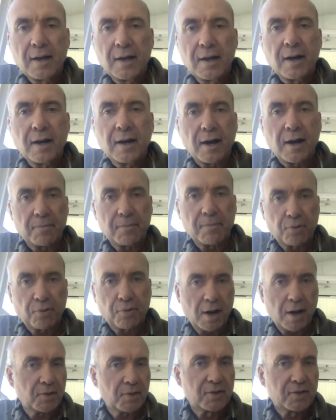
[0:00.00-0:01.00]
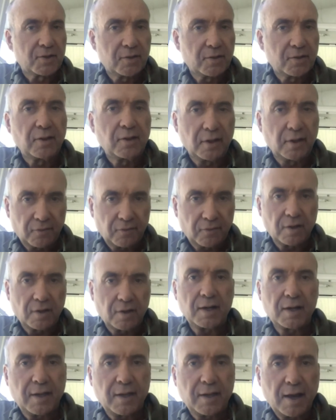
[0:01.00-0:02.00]
I promise to deliver
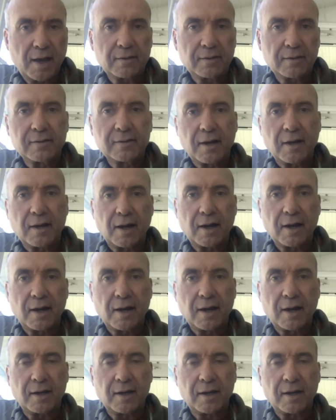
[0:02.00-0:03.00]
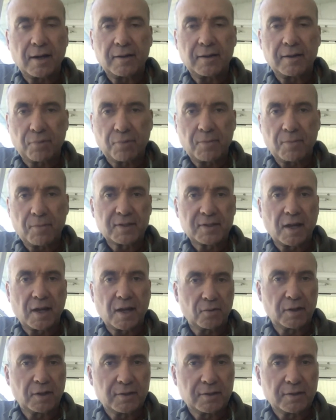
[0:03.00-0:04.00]
on that. I promise not
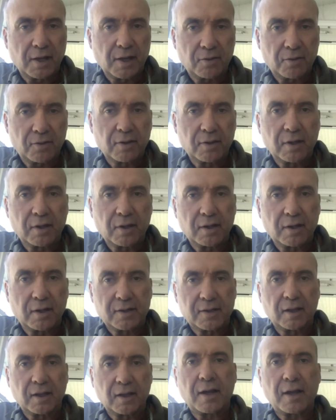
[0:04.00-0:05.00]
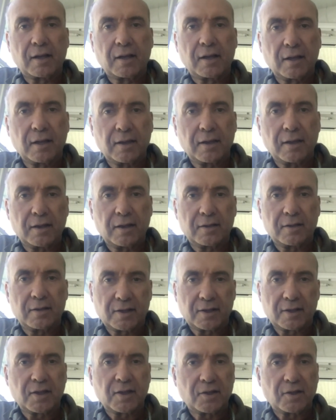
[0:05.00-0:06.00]
only to tell you that it is likely that
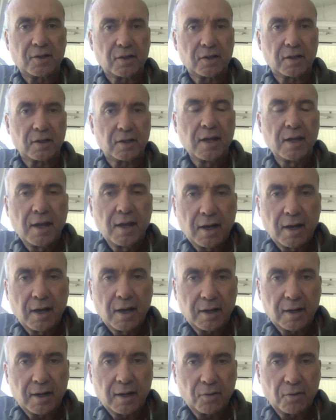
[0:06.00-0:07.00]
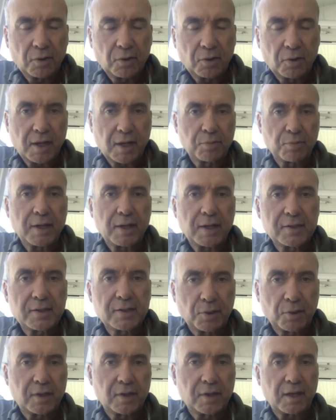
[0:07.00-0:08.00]
extinction uh, will take place,
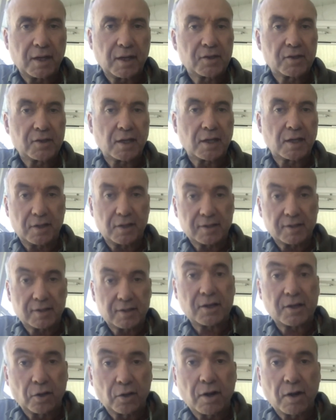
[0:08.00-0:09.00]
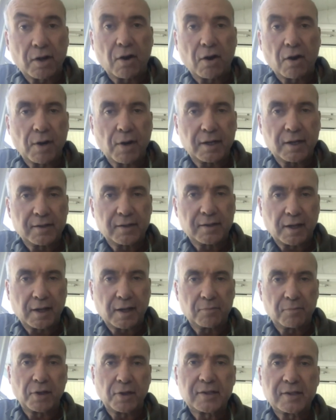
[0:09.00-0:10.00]
but that extinction has actually already
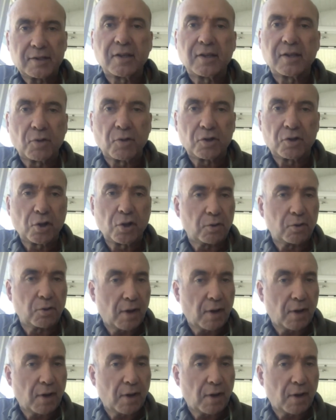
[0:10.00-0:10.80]
taken place. And I'm going to show you